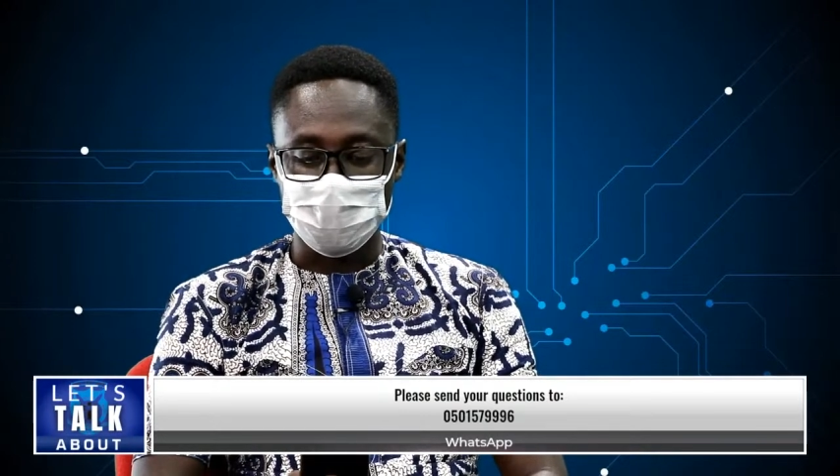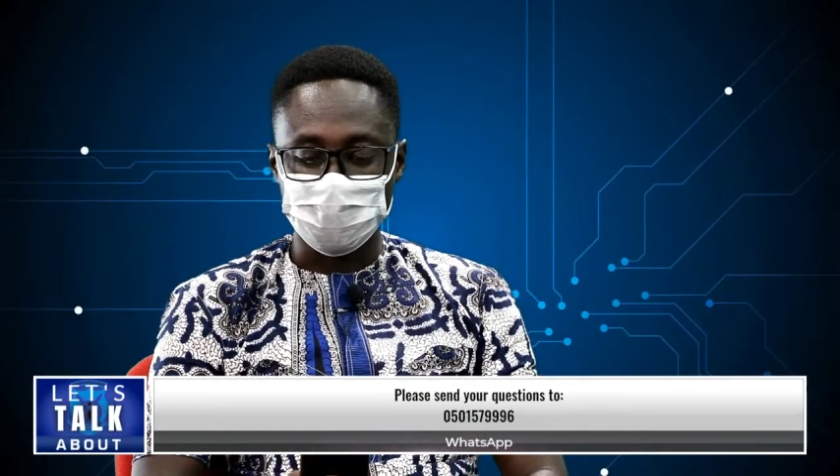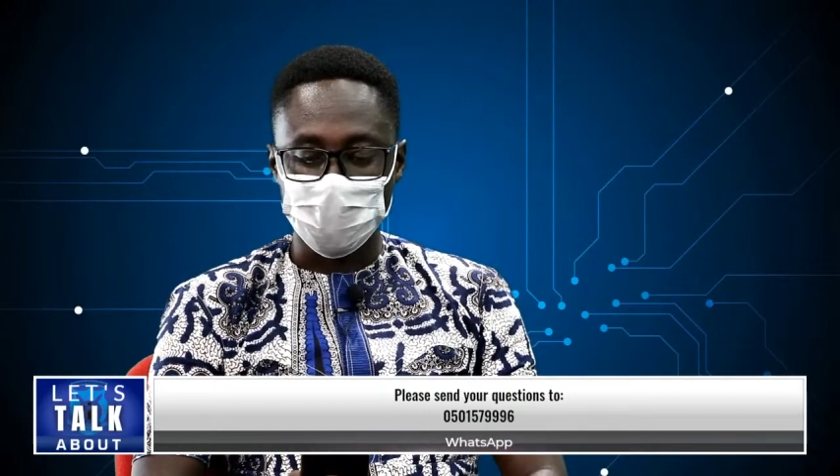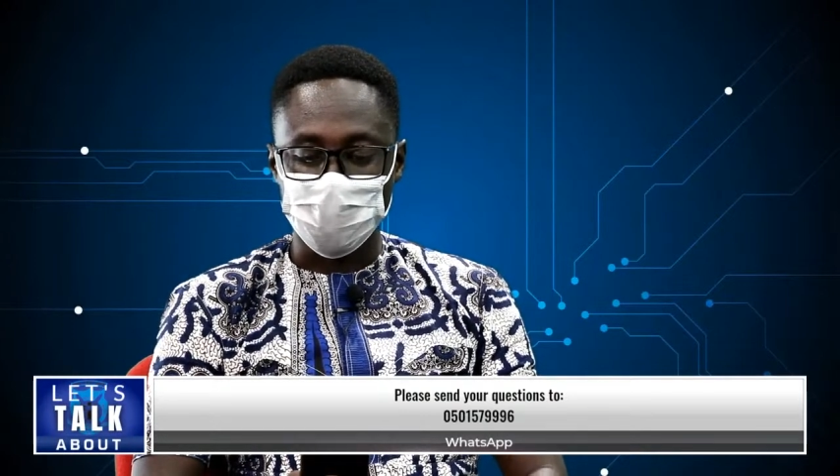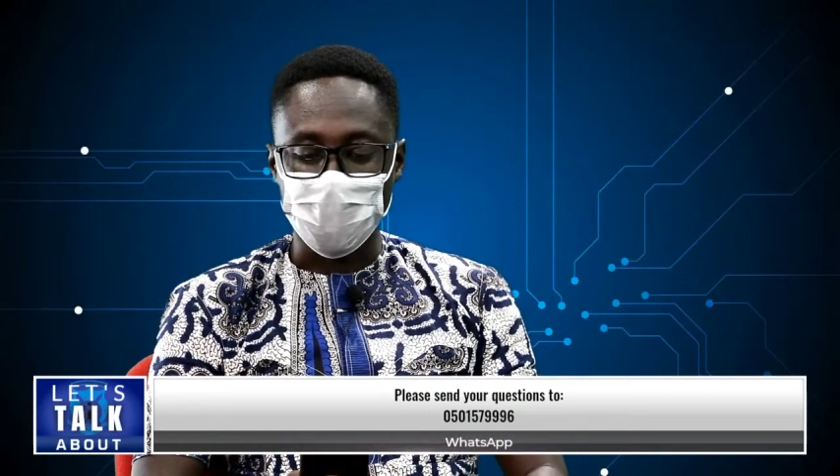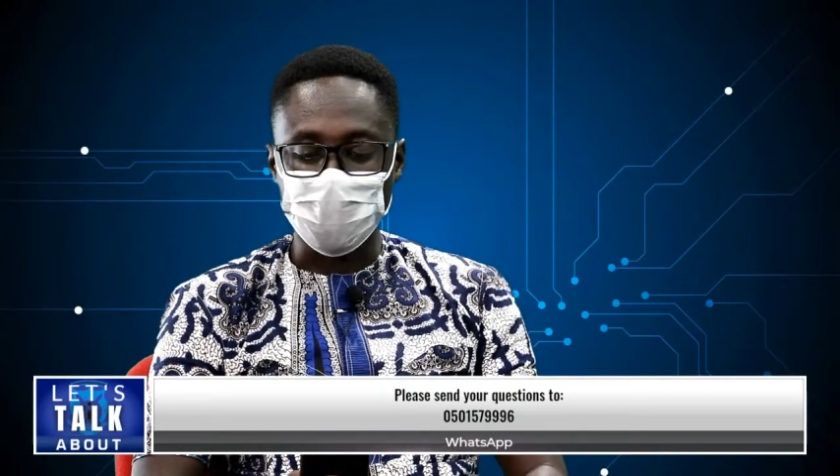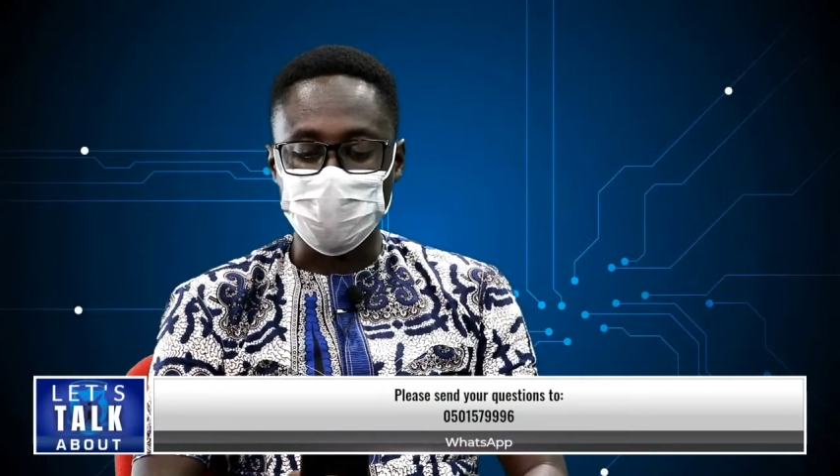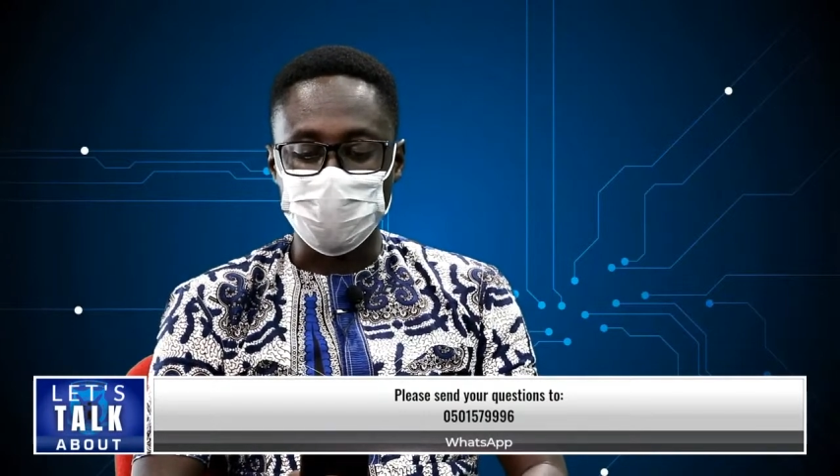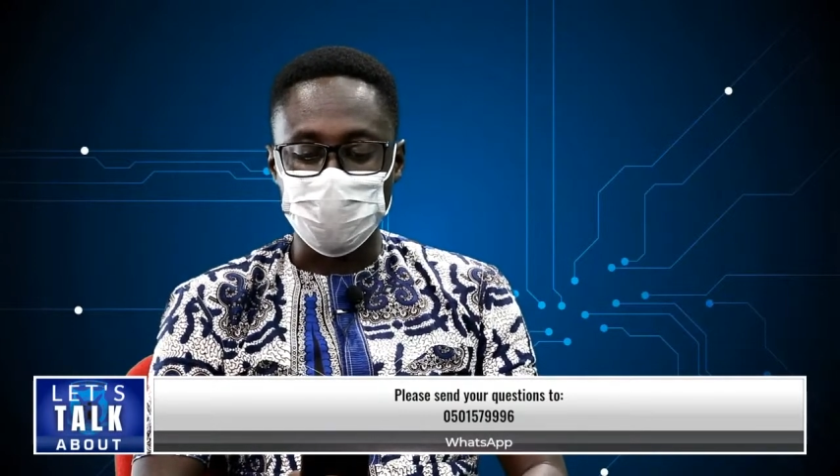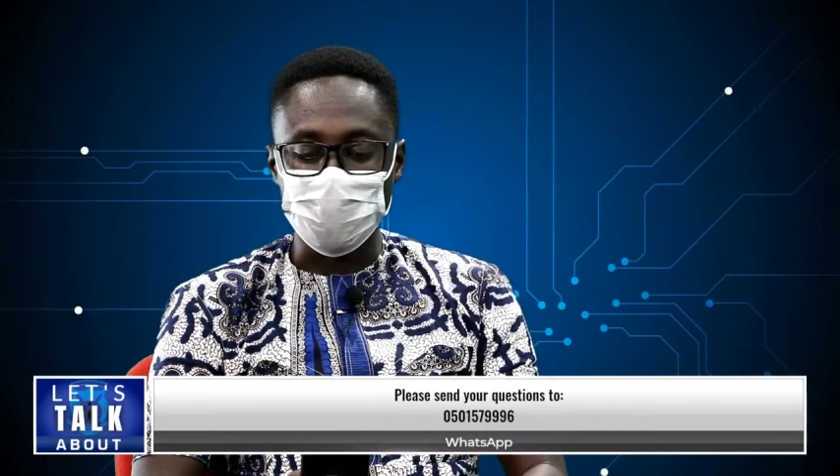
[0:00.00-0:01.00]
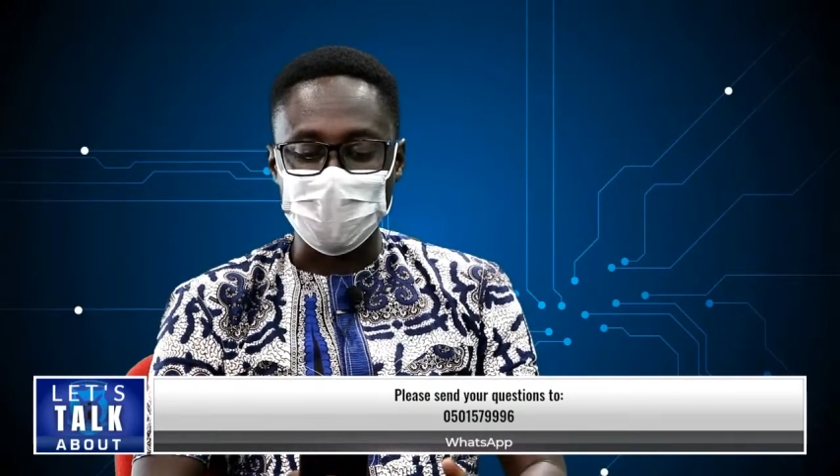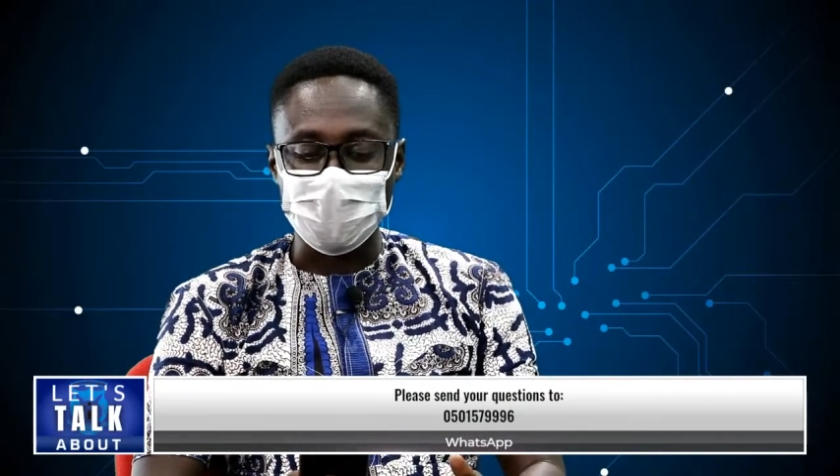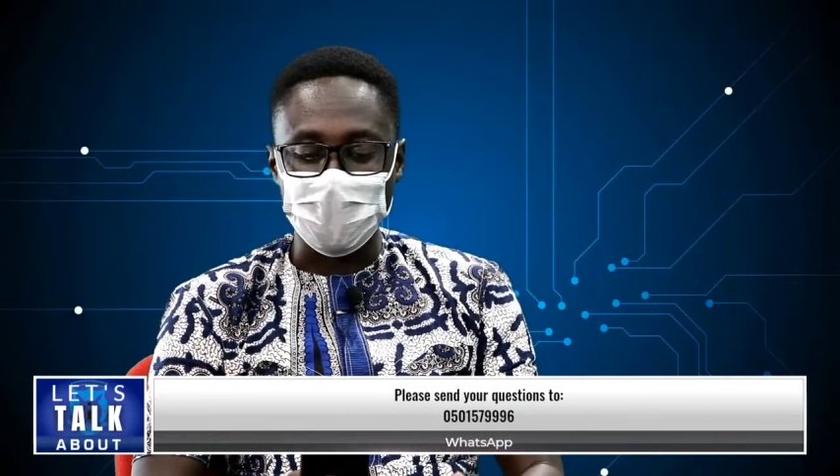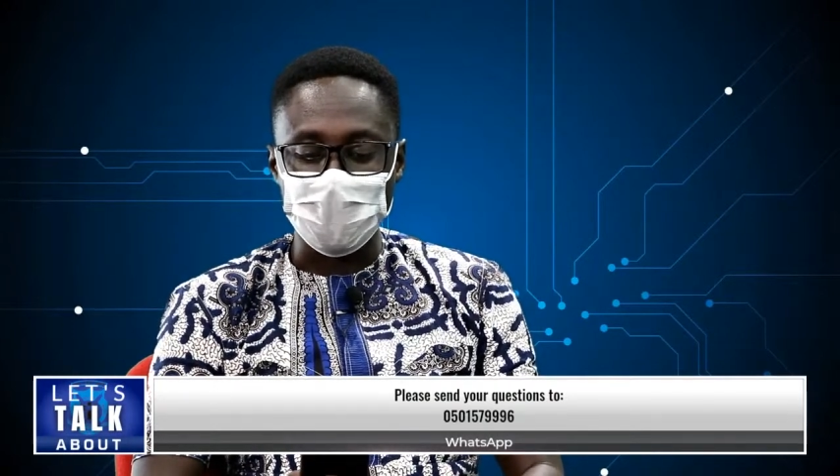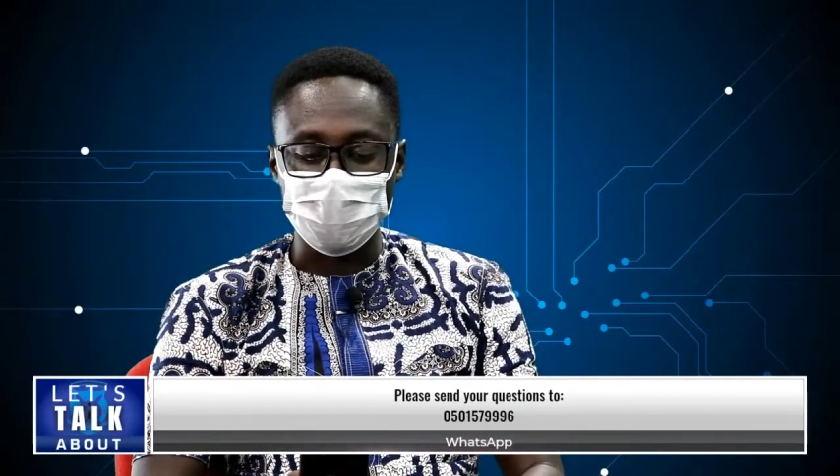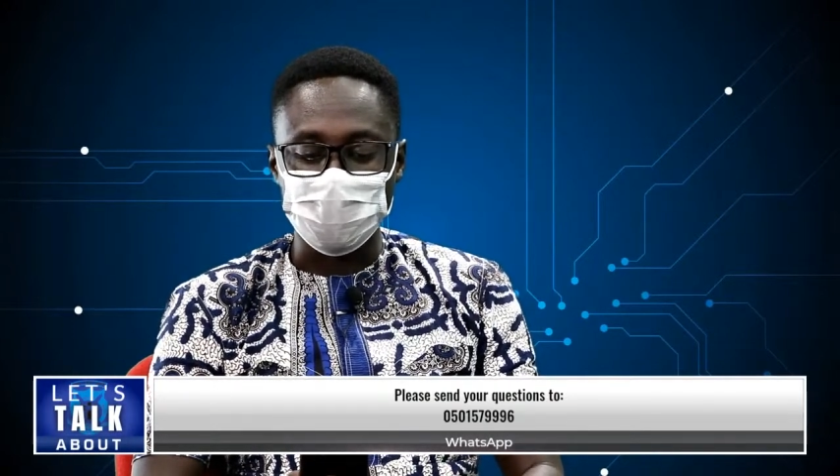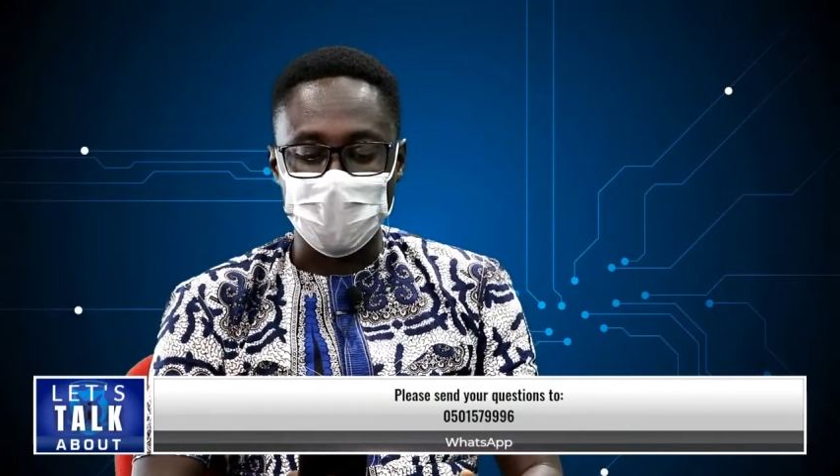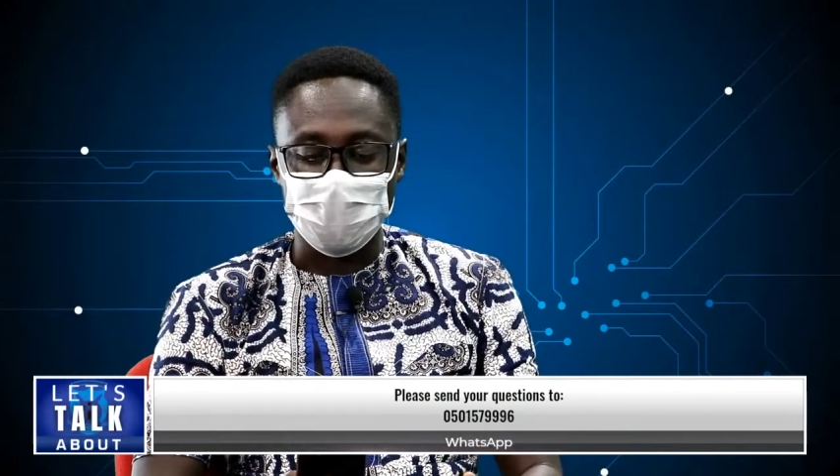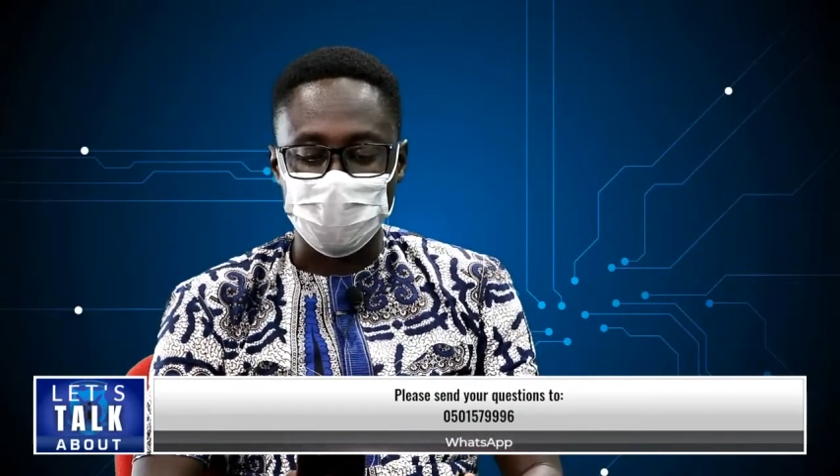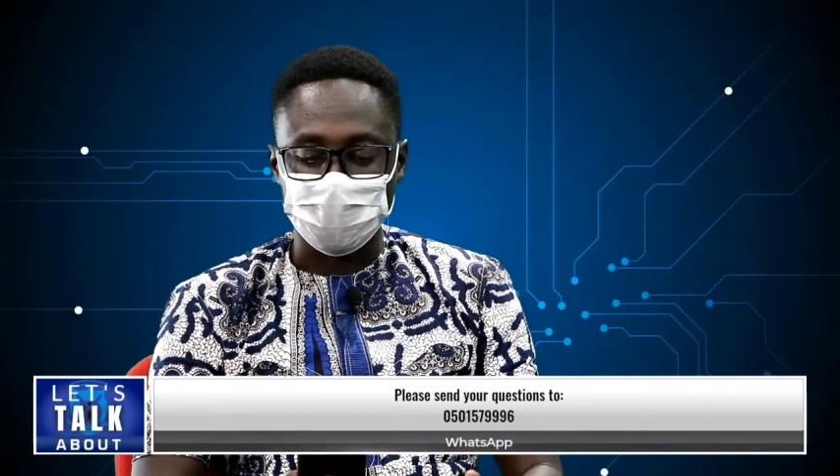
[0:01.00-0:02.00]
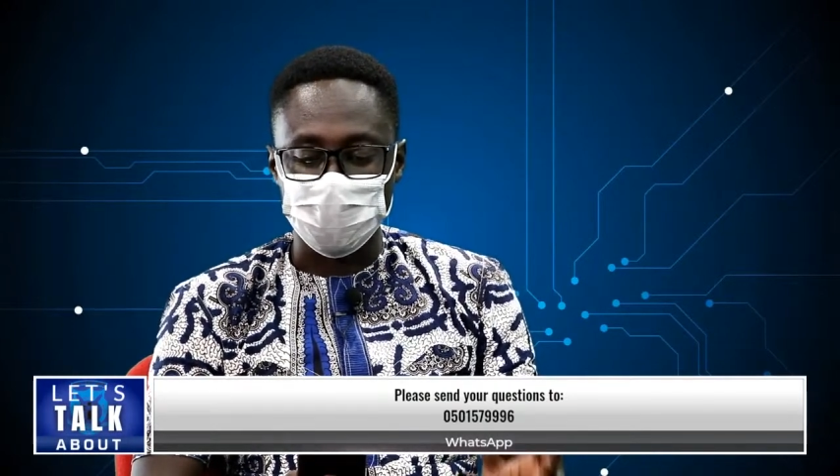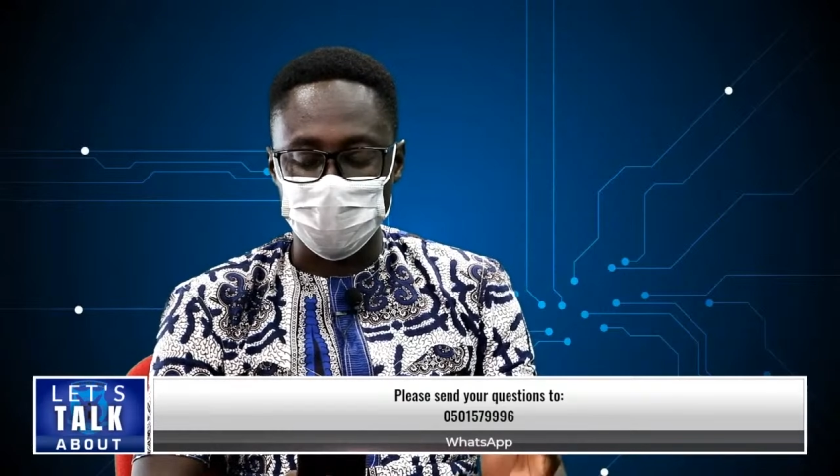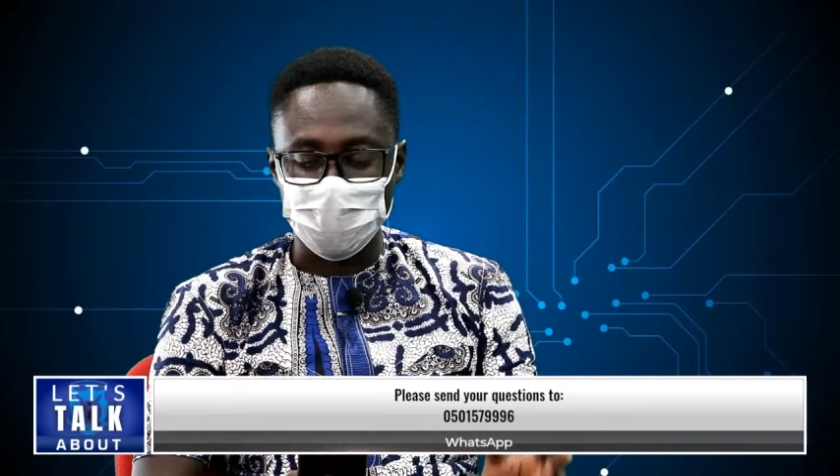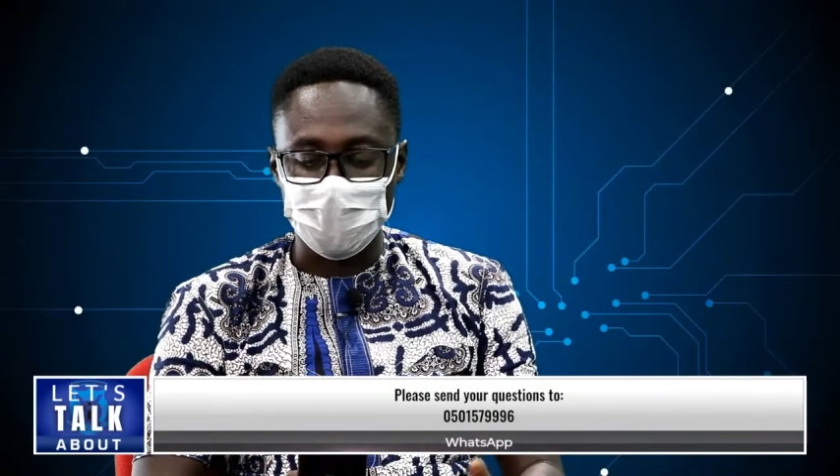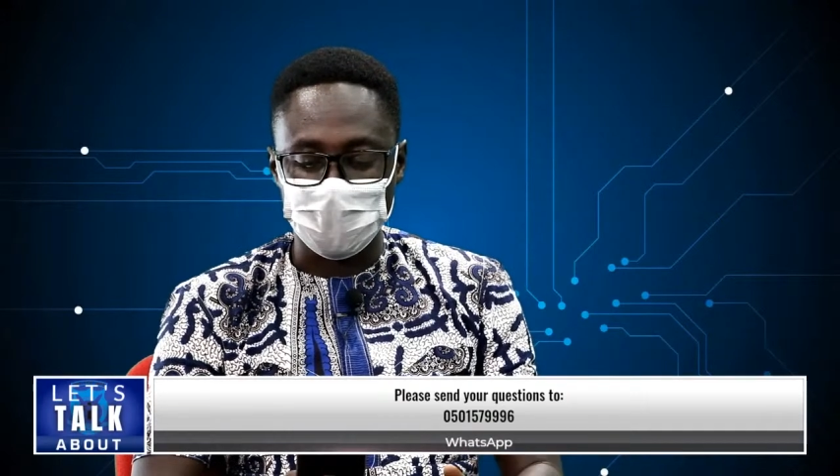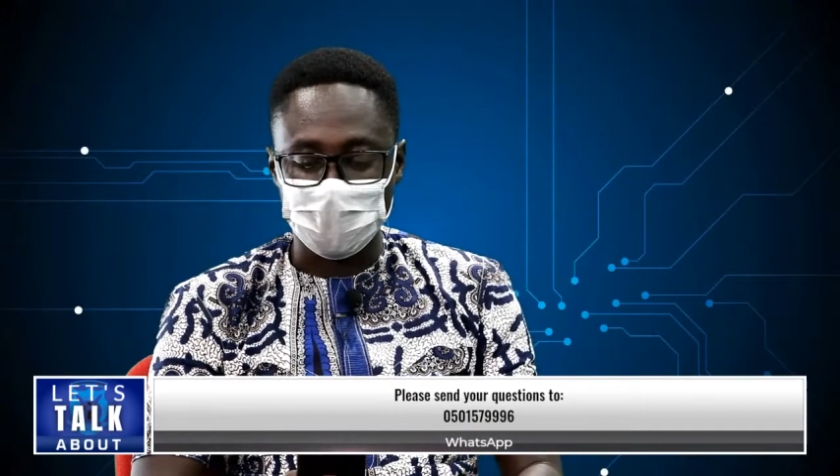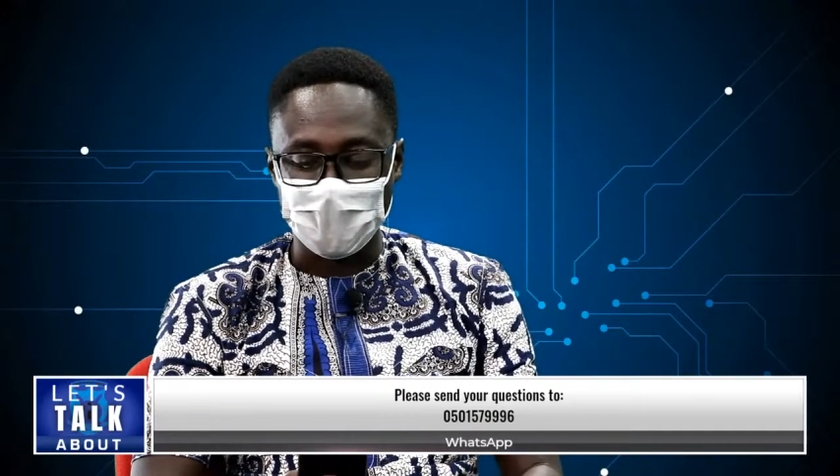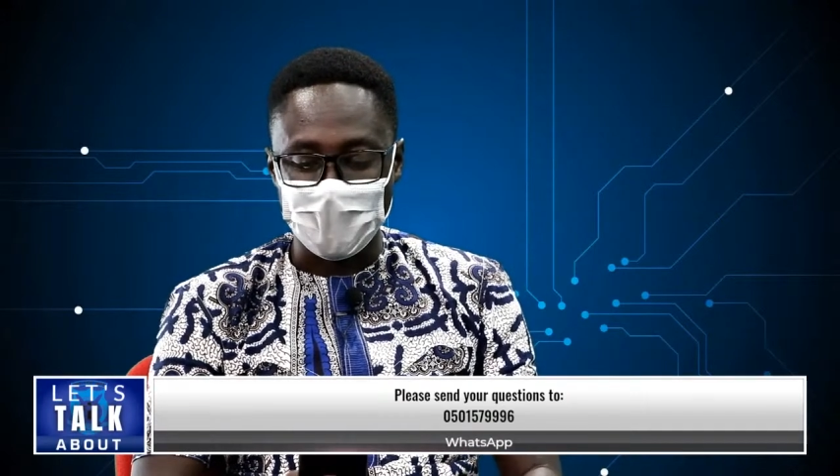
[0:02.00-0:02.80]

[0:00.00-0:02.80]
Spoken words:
what would you say to the thought or opinion